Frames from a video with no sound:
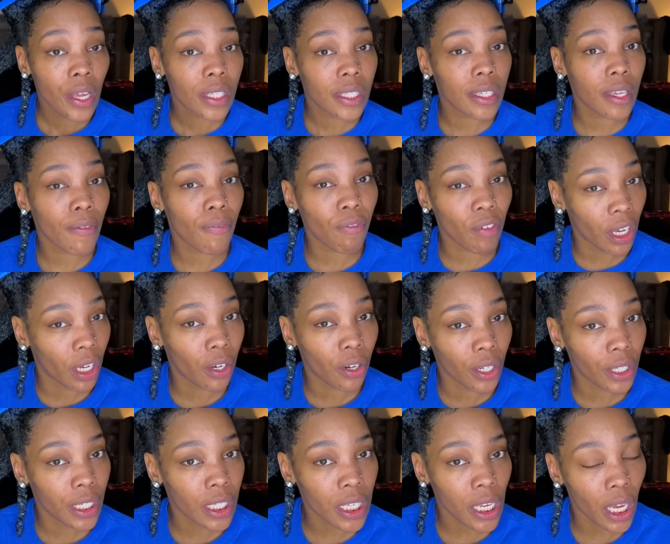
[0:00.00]
to finger
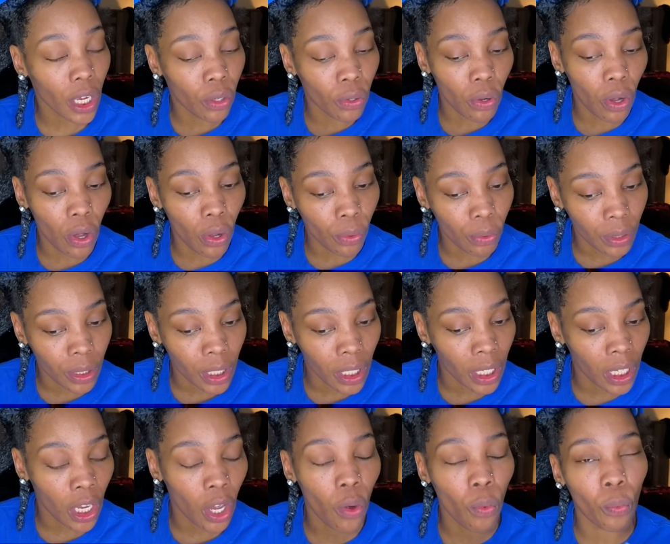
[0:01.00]
detangle
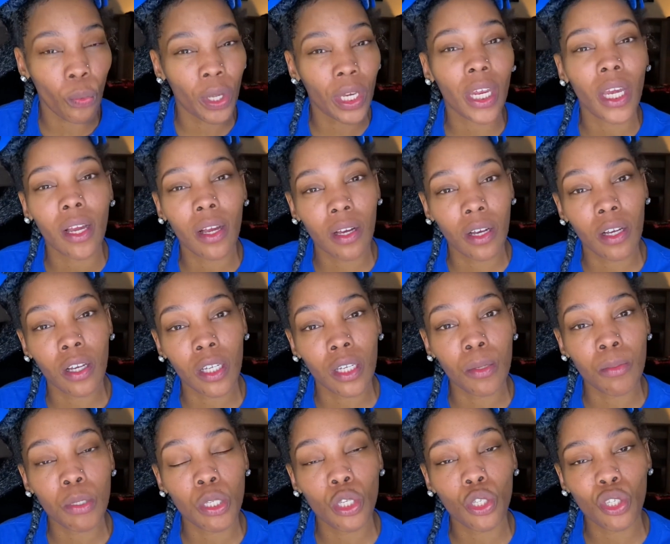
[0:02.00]
only when it
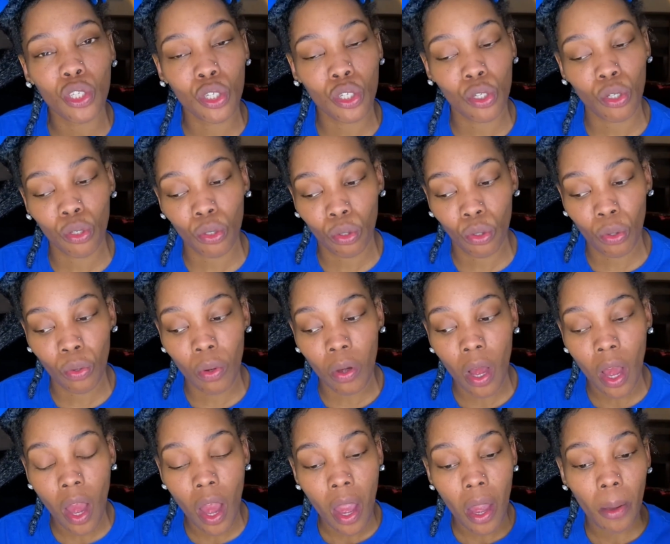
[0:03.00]
comes to
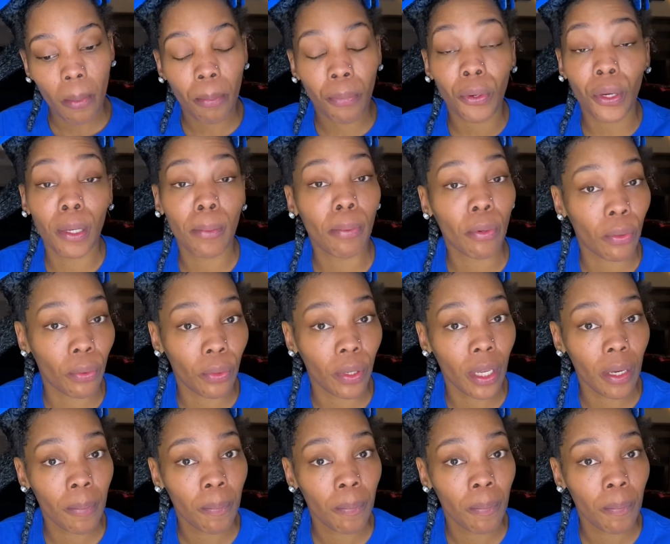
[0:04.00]
pre-pooing.